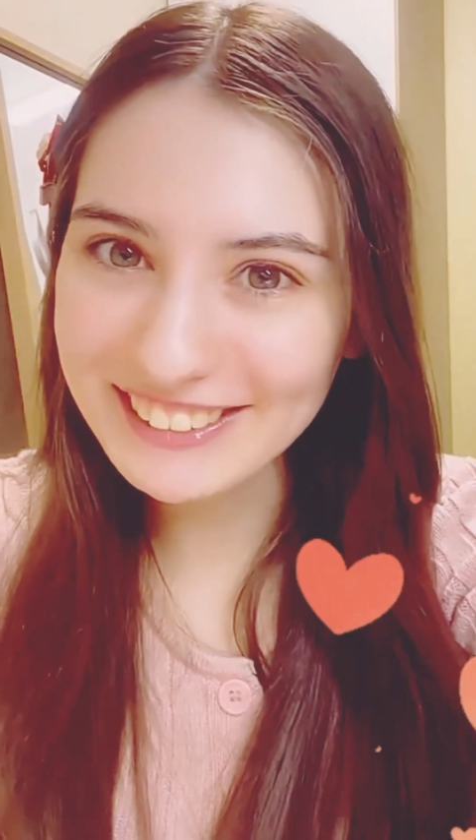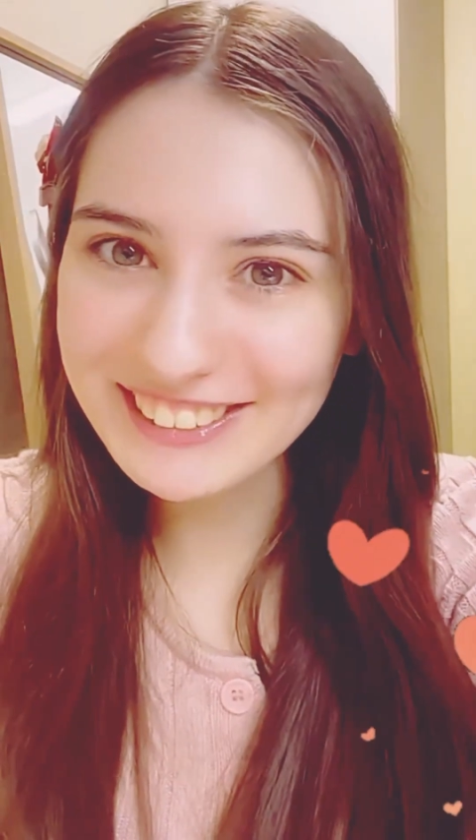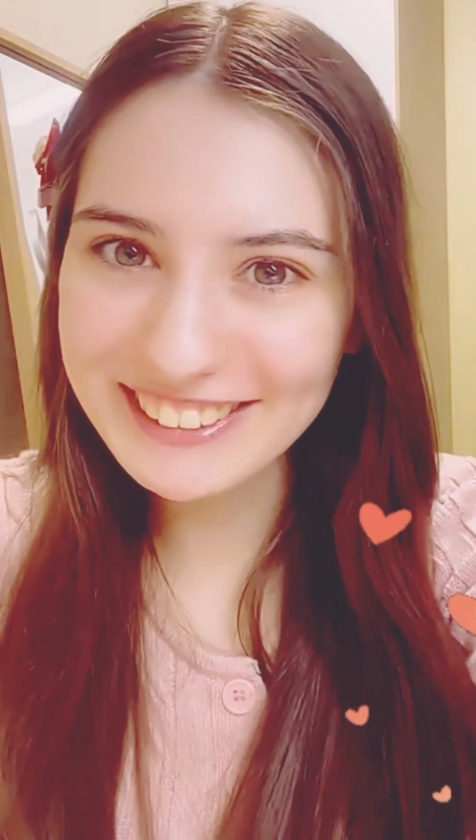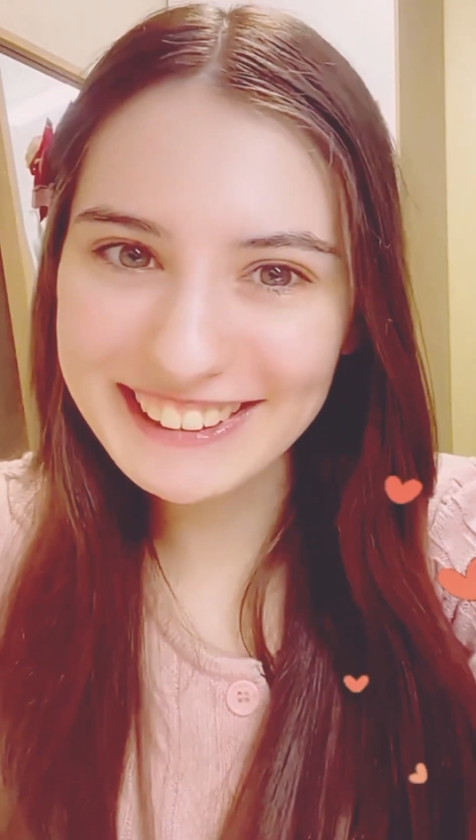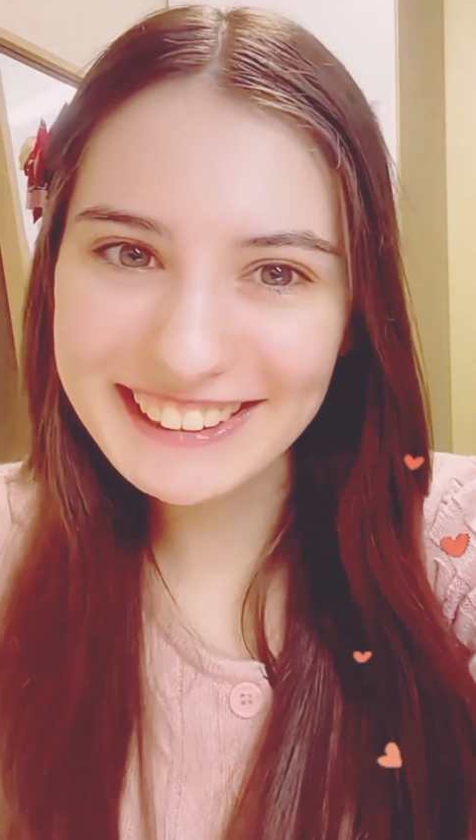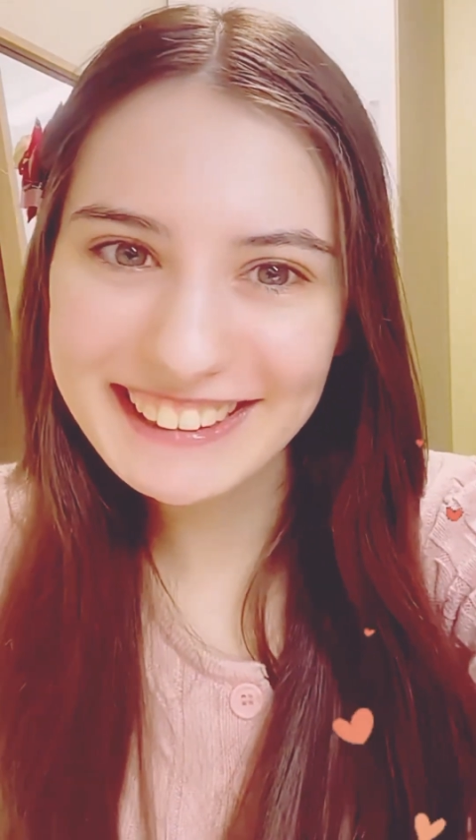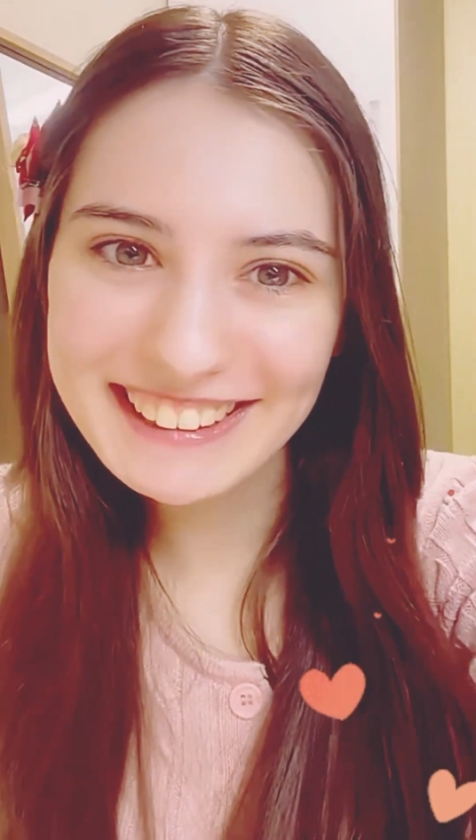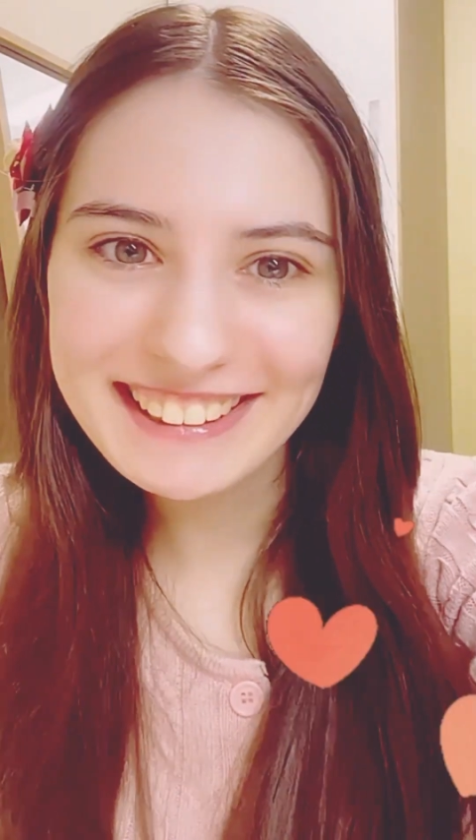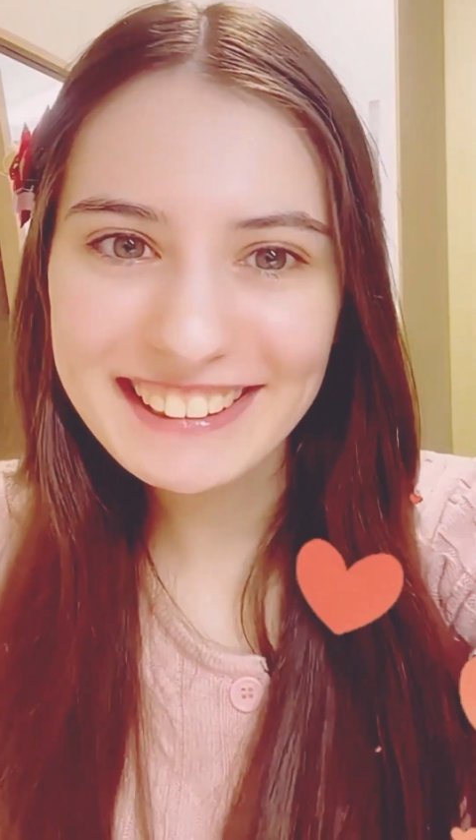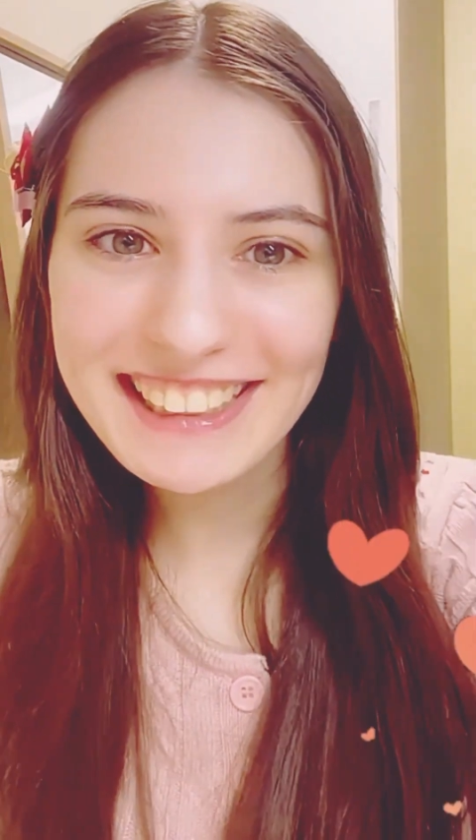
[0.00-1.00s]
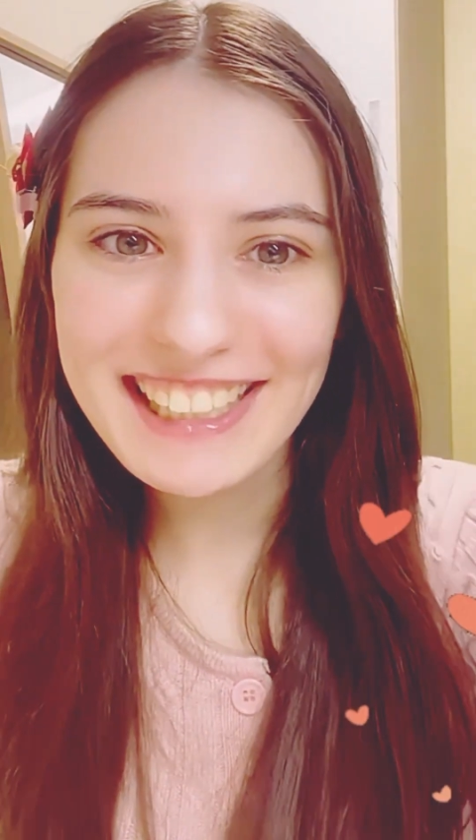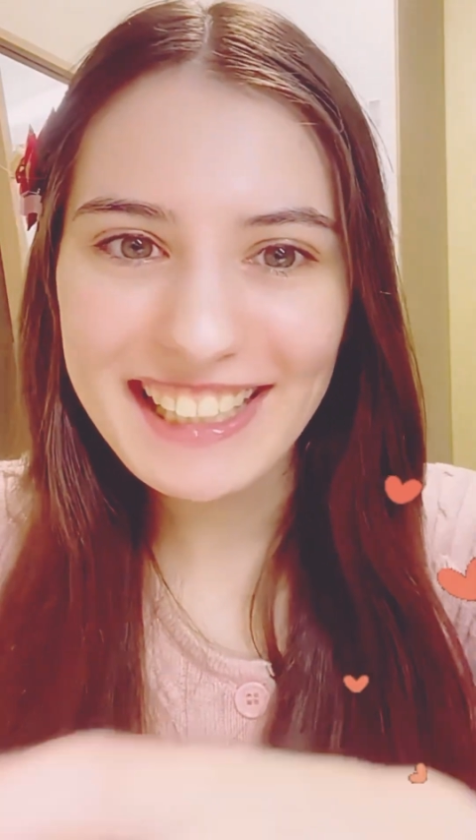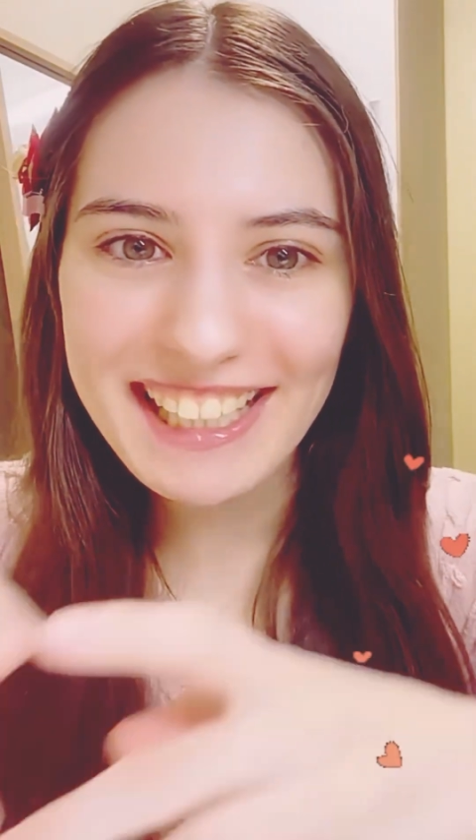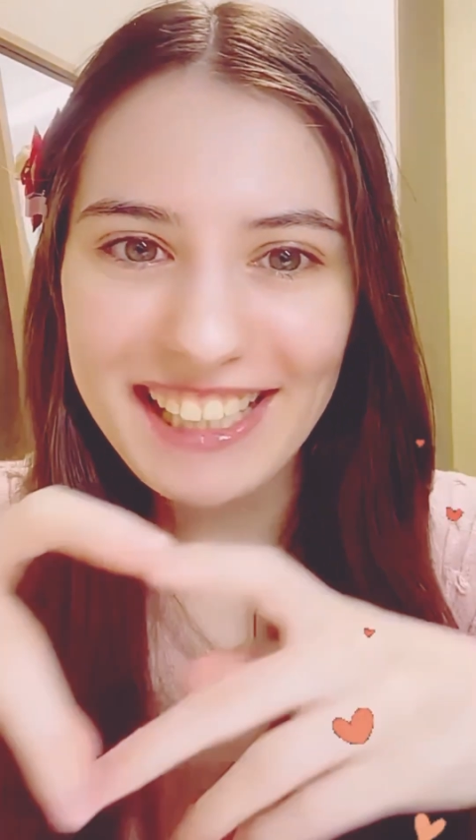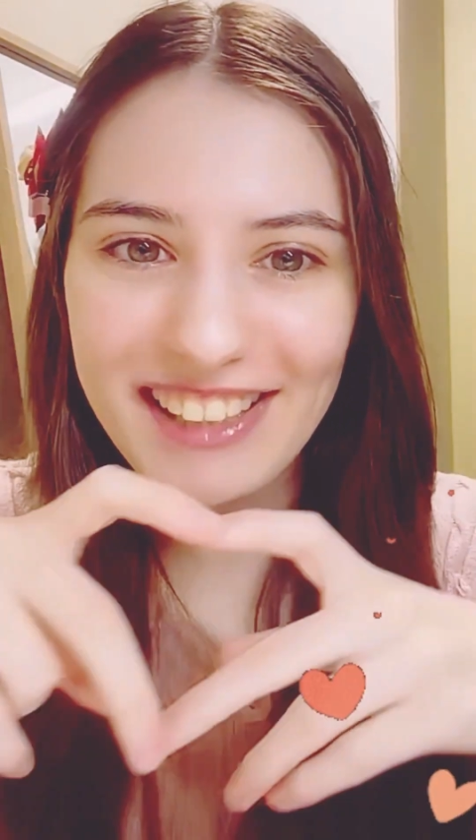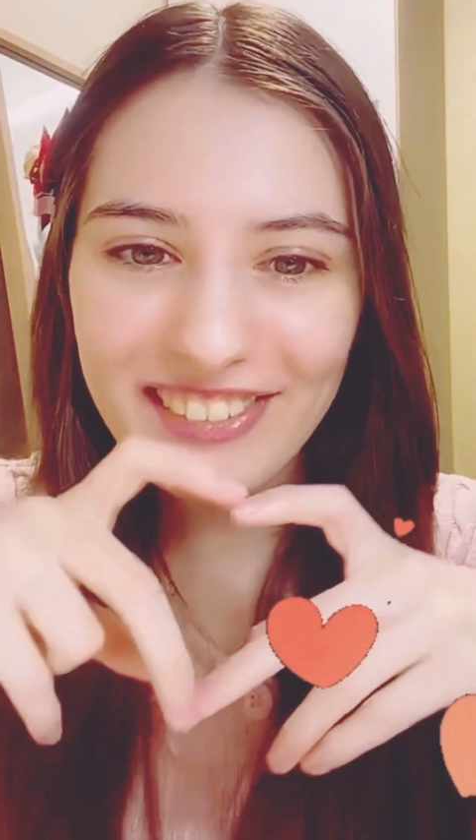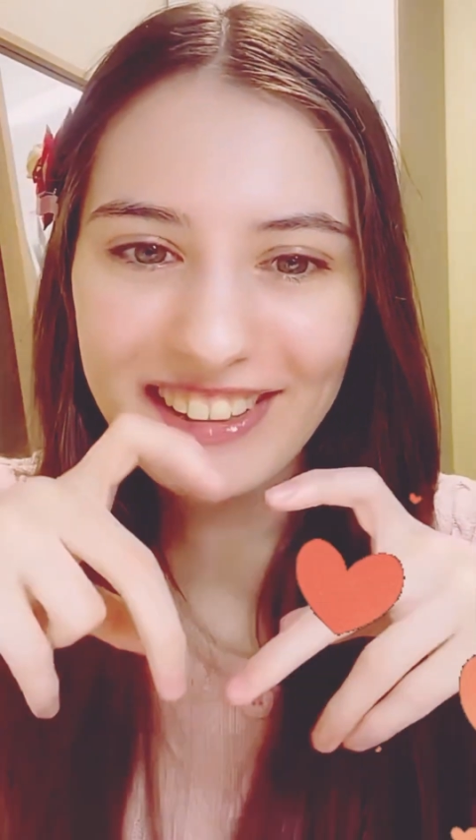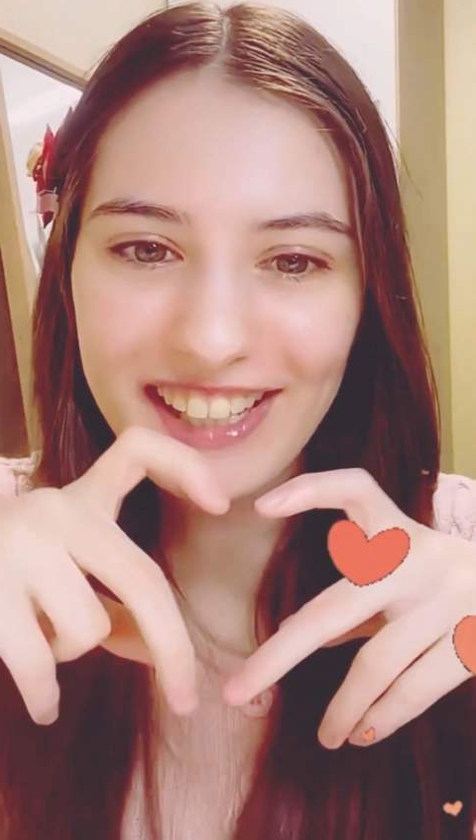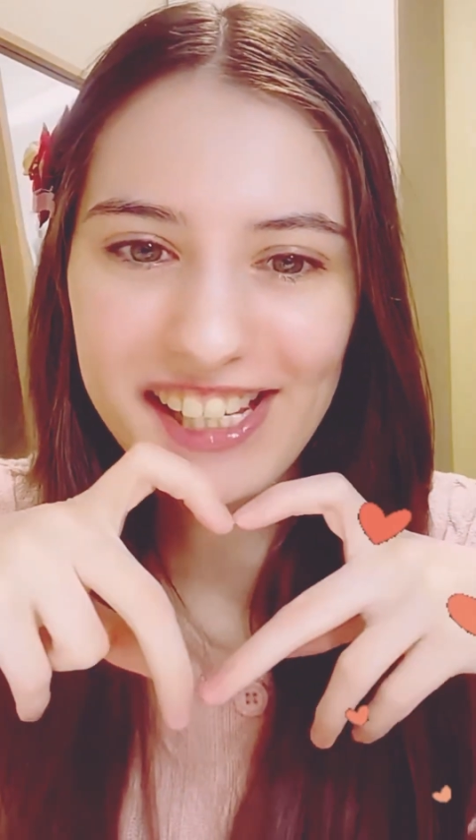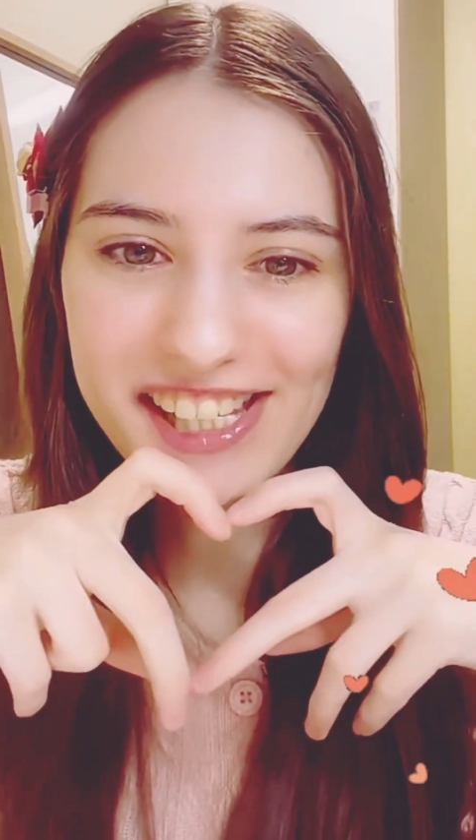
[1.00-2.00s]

How? Thank